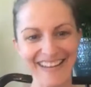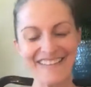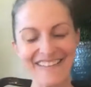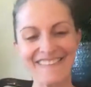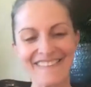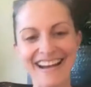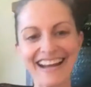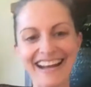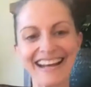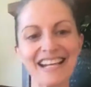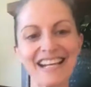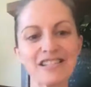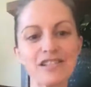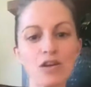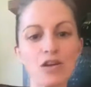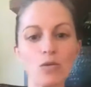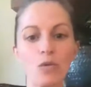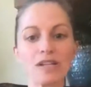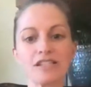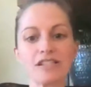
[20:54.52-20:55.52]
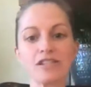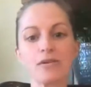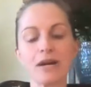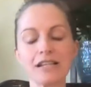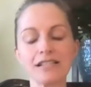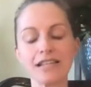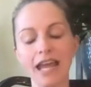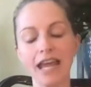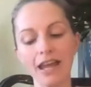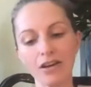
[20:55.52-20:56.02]
Right? And so once you
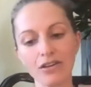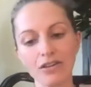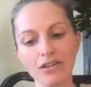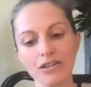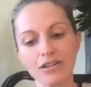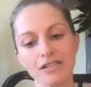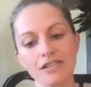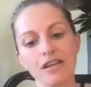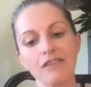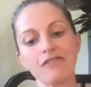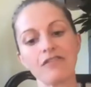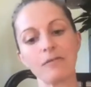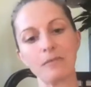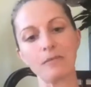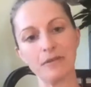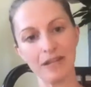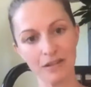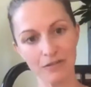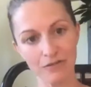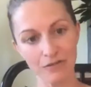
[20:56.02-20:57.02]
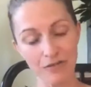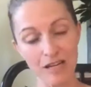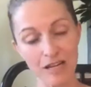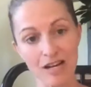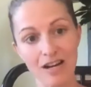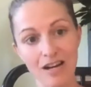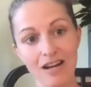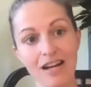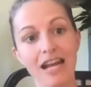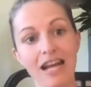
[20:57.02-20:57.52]
untangle yourself from
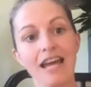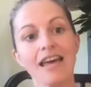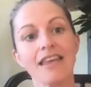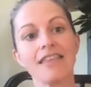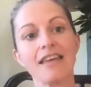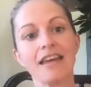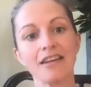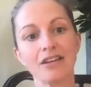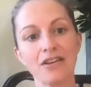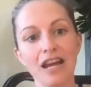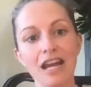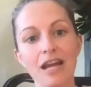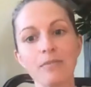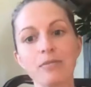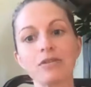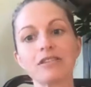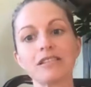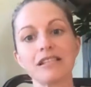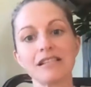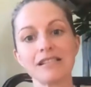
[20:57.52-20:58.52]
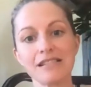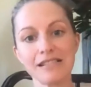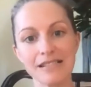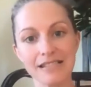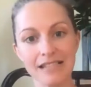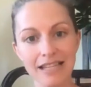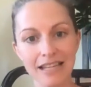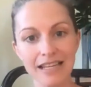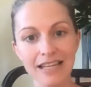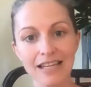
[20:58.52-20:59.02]
fear, then you're able to
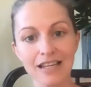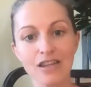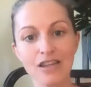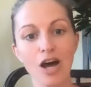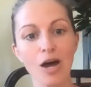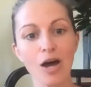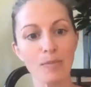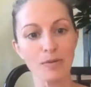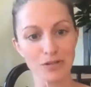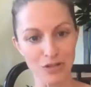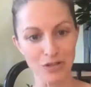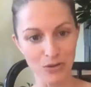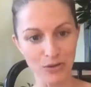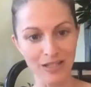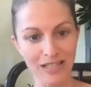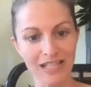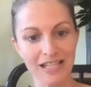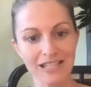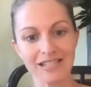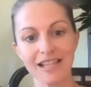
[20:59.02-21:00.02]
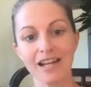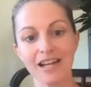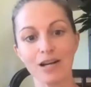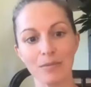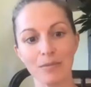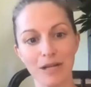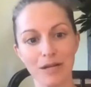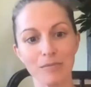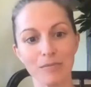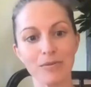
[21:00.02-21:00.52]
see the opportunities that are
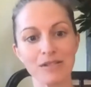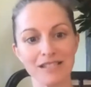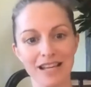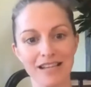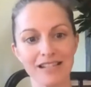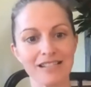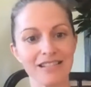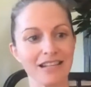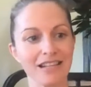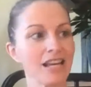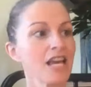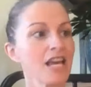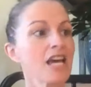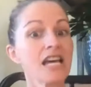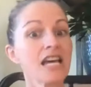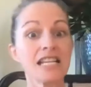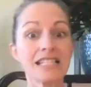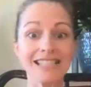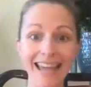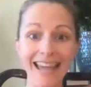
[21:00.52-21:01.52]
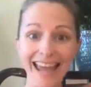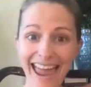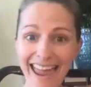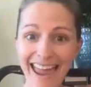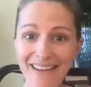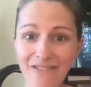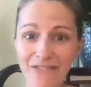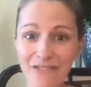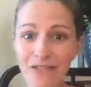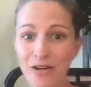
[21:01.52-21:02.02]
being presented to
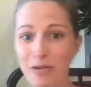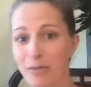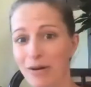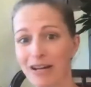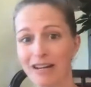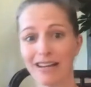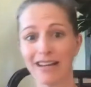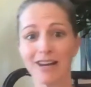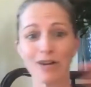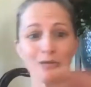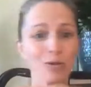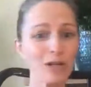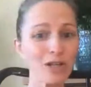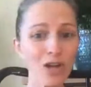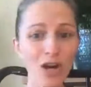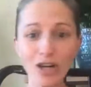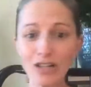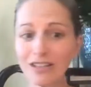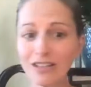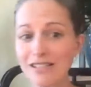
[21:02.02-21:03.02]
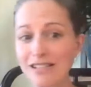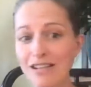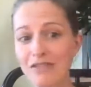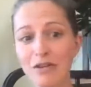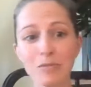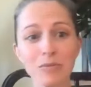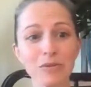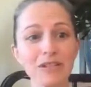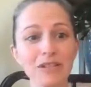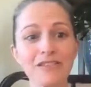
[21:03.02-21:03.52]
everybody, regardless of
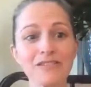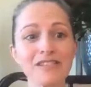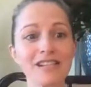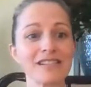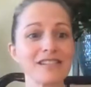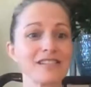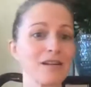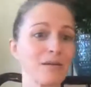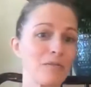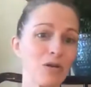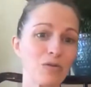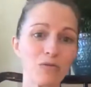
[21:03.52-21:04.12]
your belief system,